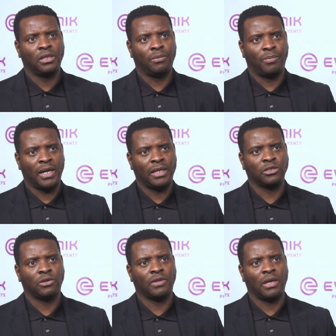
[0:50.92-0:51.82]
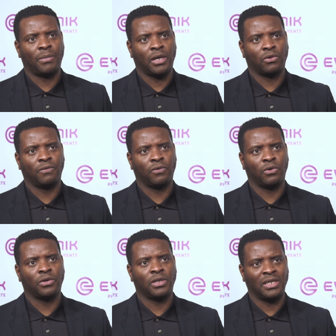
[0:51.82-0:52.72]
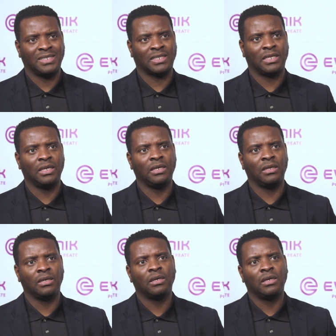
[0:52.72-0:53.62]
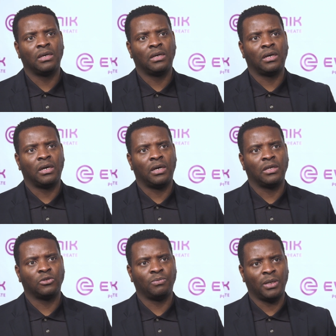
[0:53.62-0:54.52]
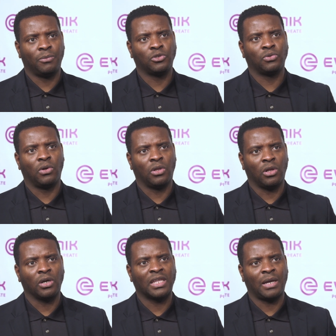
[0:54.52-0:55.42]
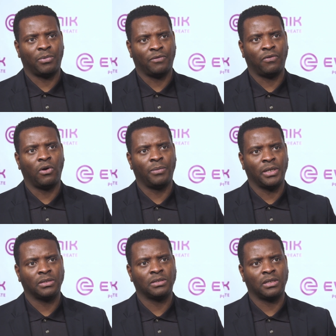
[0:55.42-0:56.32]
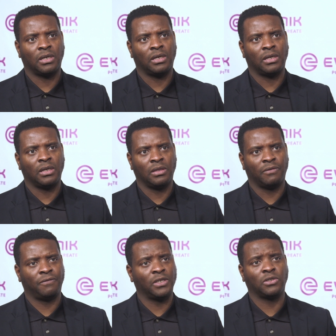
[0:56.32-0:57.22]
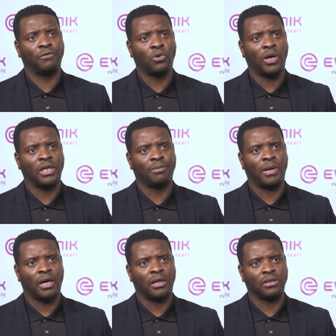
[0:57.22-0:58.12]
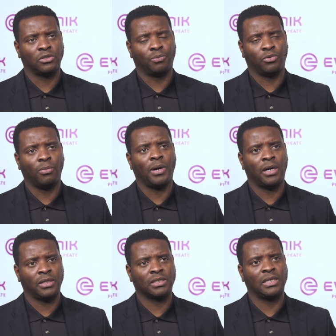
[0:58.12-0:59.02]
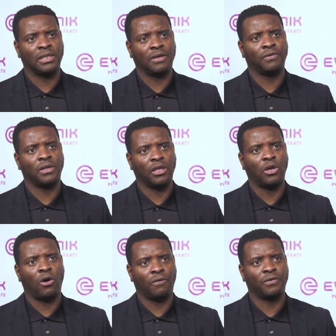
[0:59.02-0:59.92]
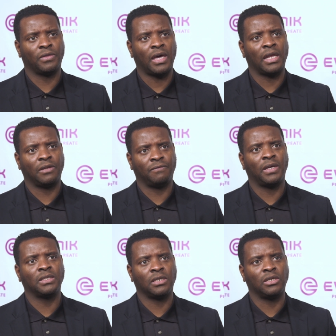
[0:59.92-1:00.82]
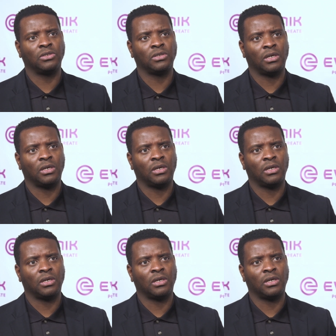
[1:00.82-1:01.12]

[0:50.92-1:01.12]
The balance of that microflora is key uh, to be able to unlock that performance uh, in the face of no antibiotics. So probiotics can definitely offer that advantage